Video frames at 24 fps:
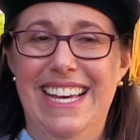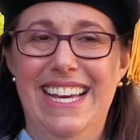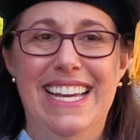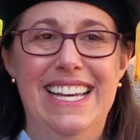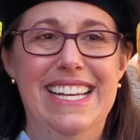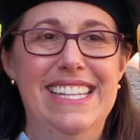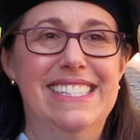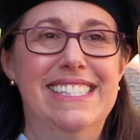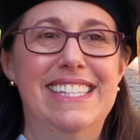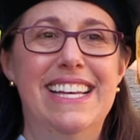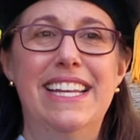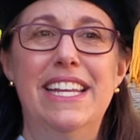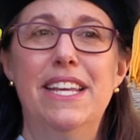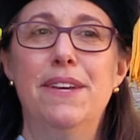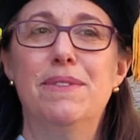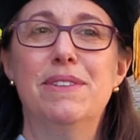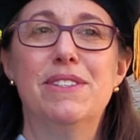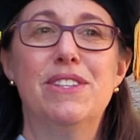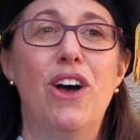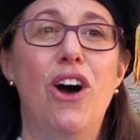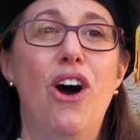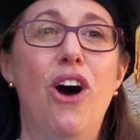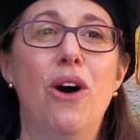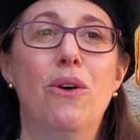He said he
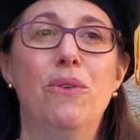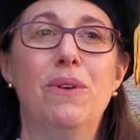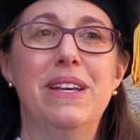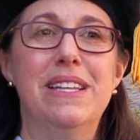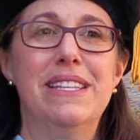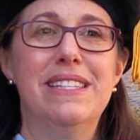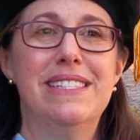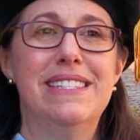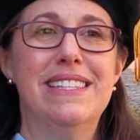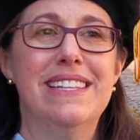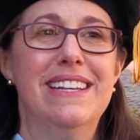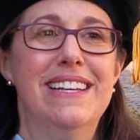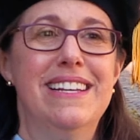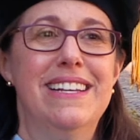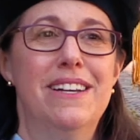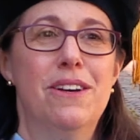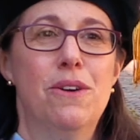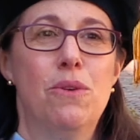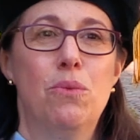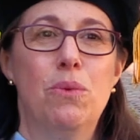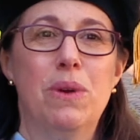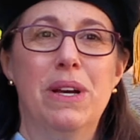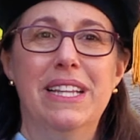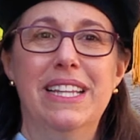was always
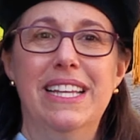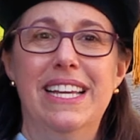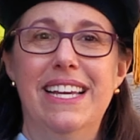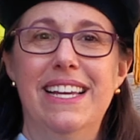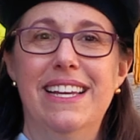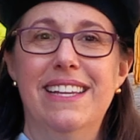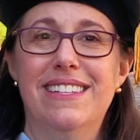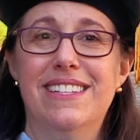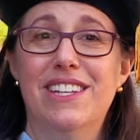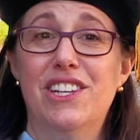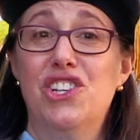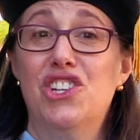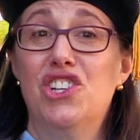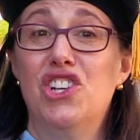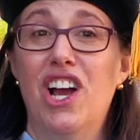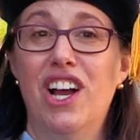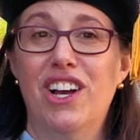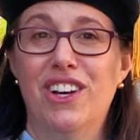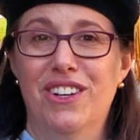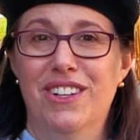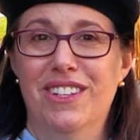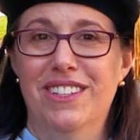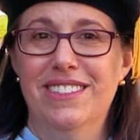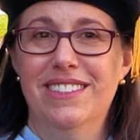willing to
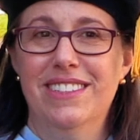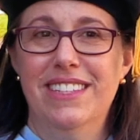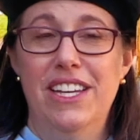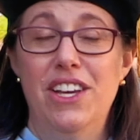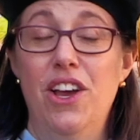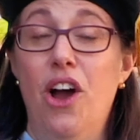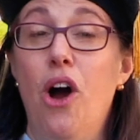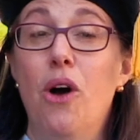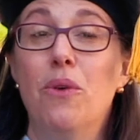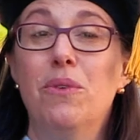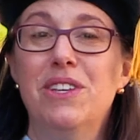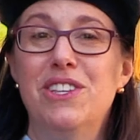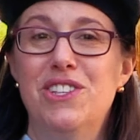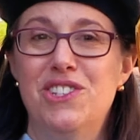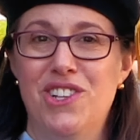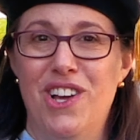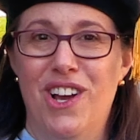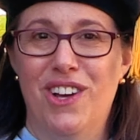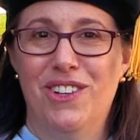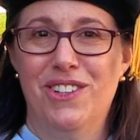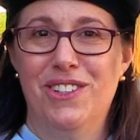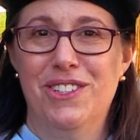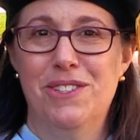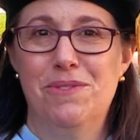chuckle. He always
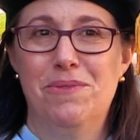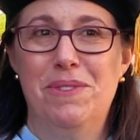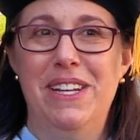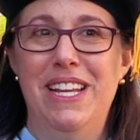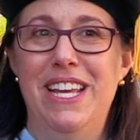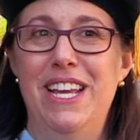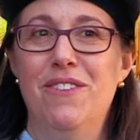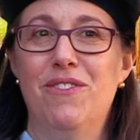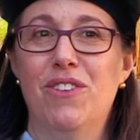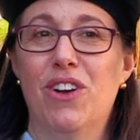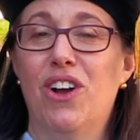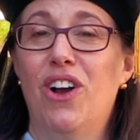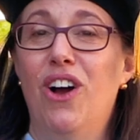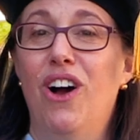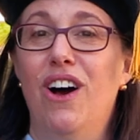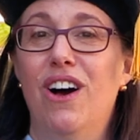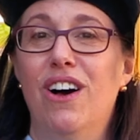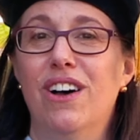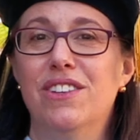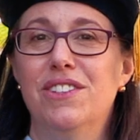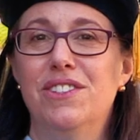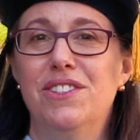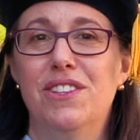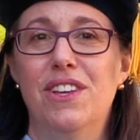chuckles when he
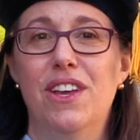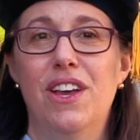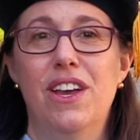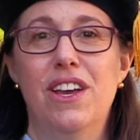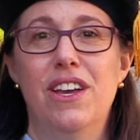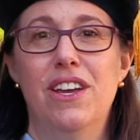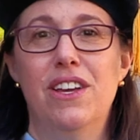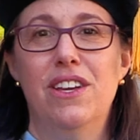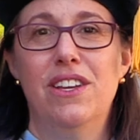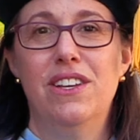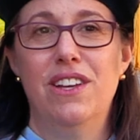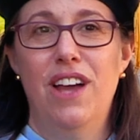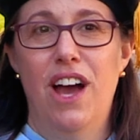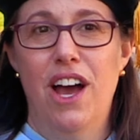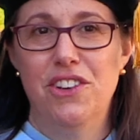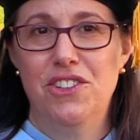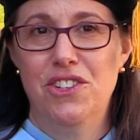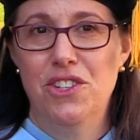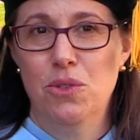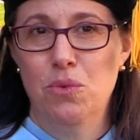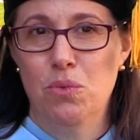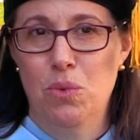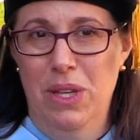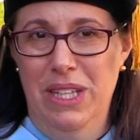recalls
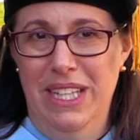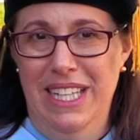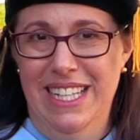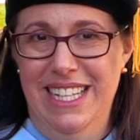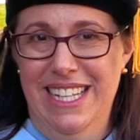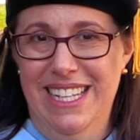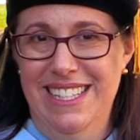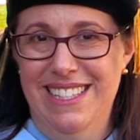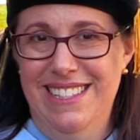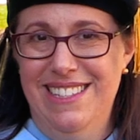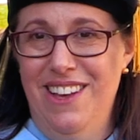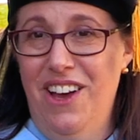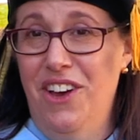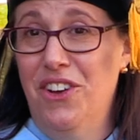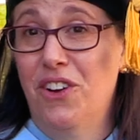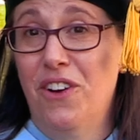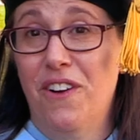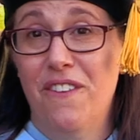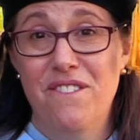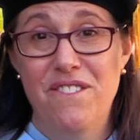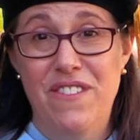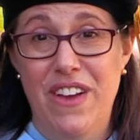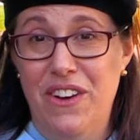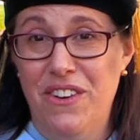Naj's willingness on
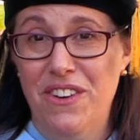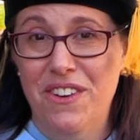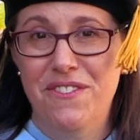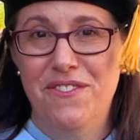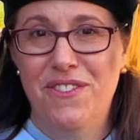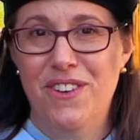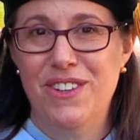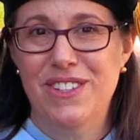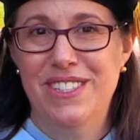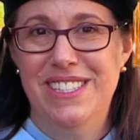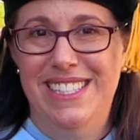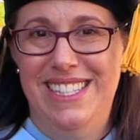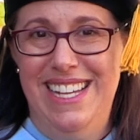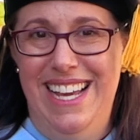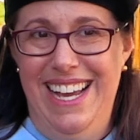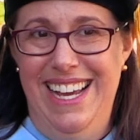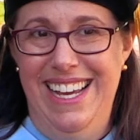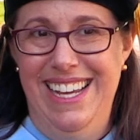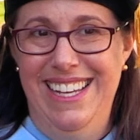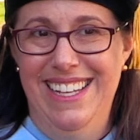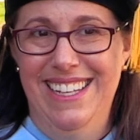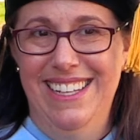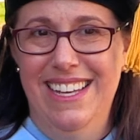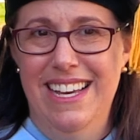her very first
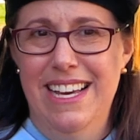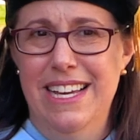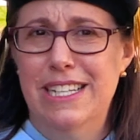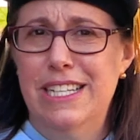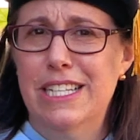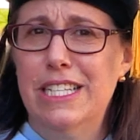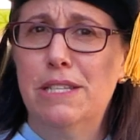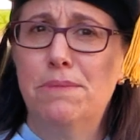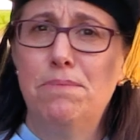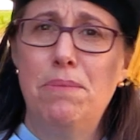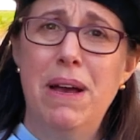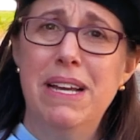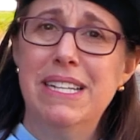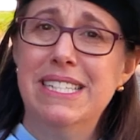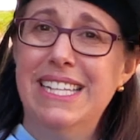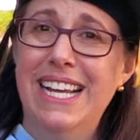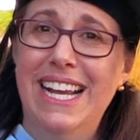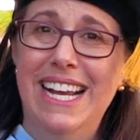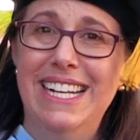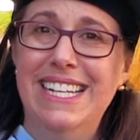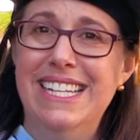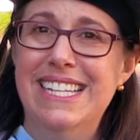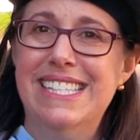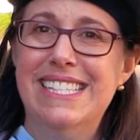day to
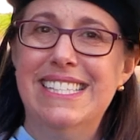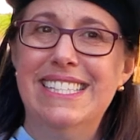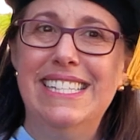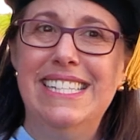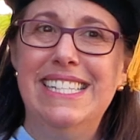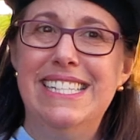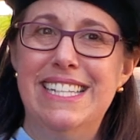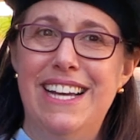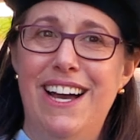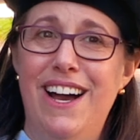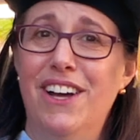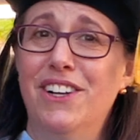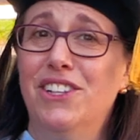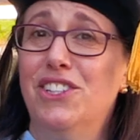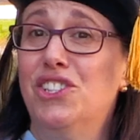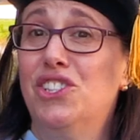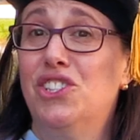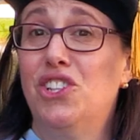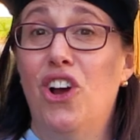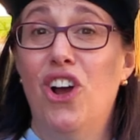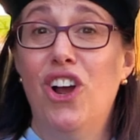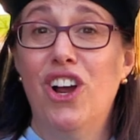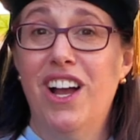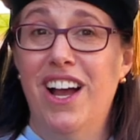spontaneously don a
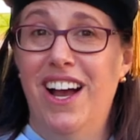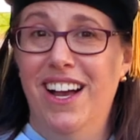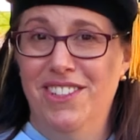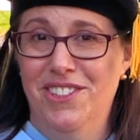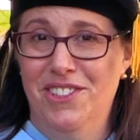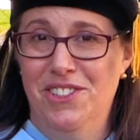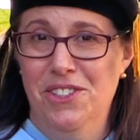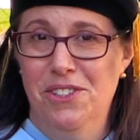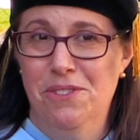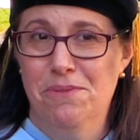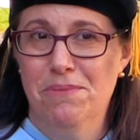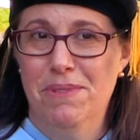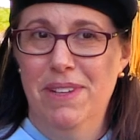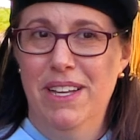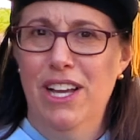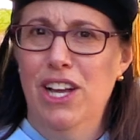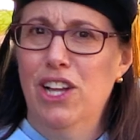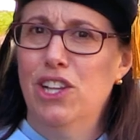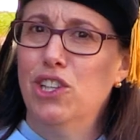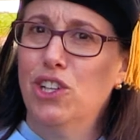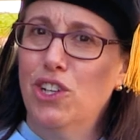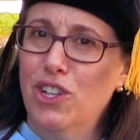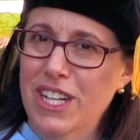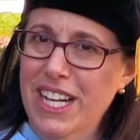star costume,
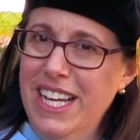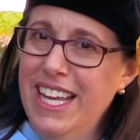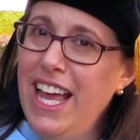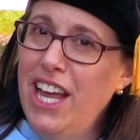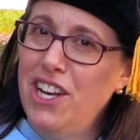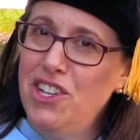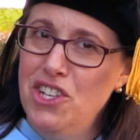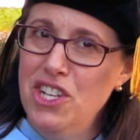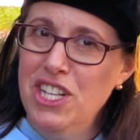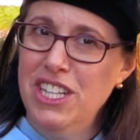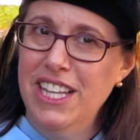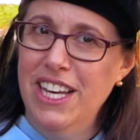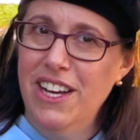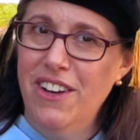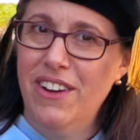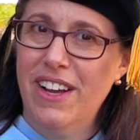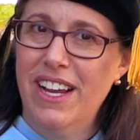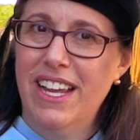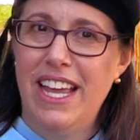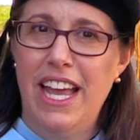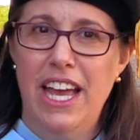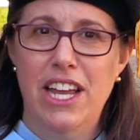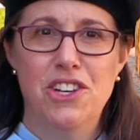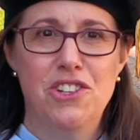learn a catchy
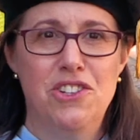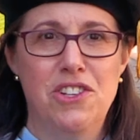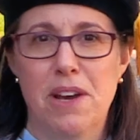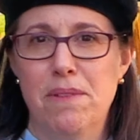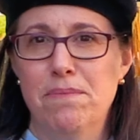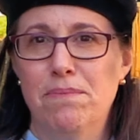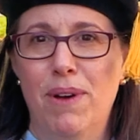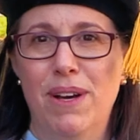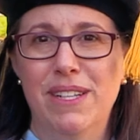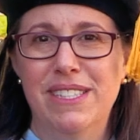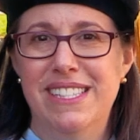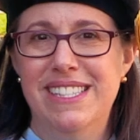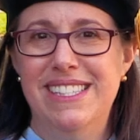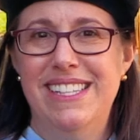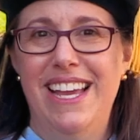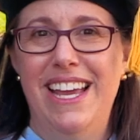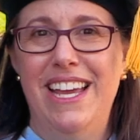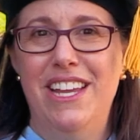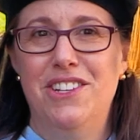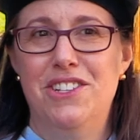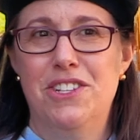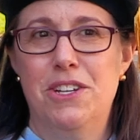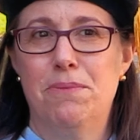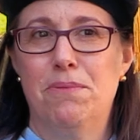lyric, and jump on
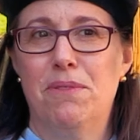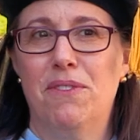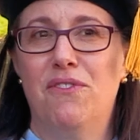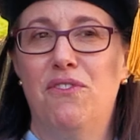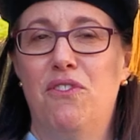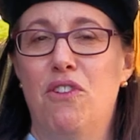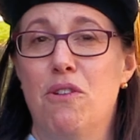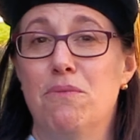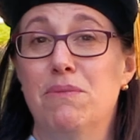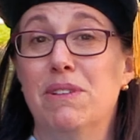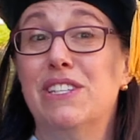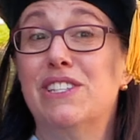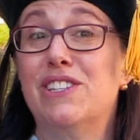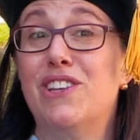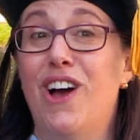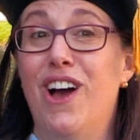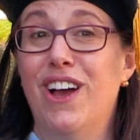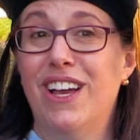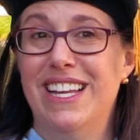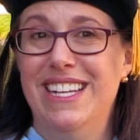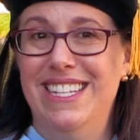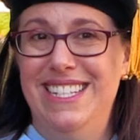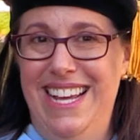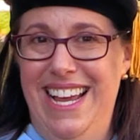stage to perform a
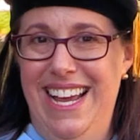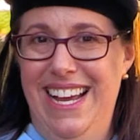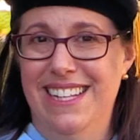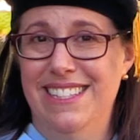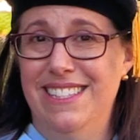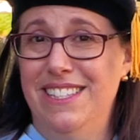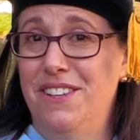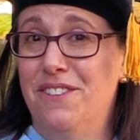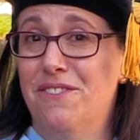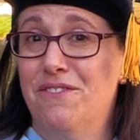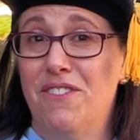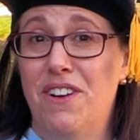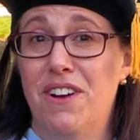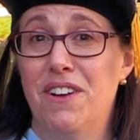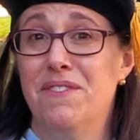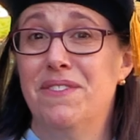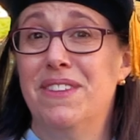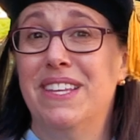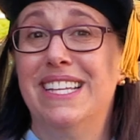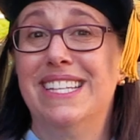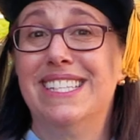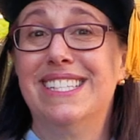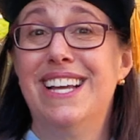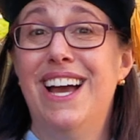song and dance in front of
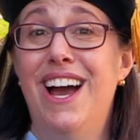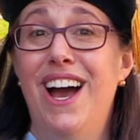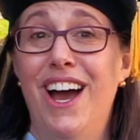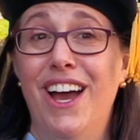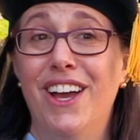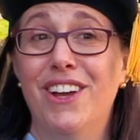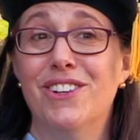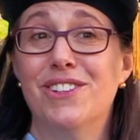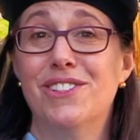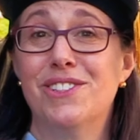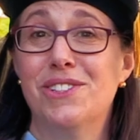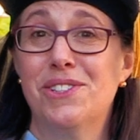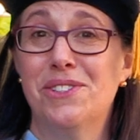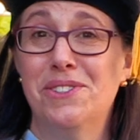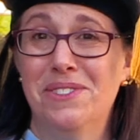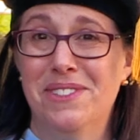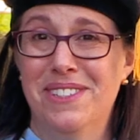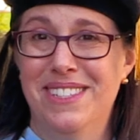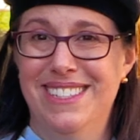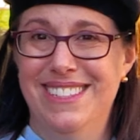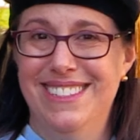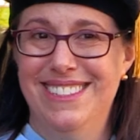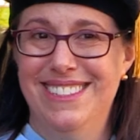the entire school.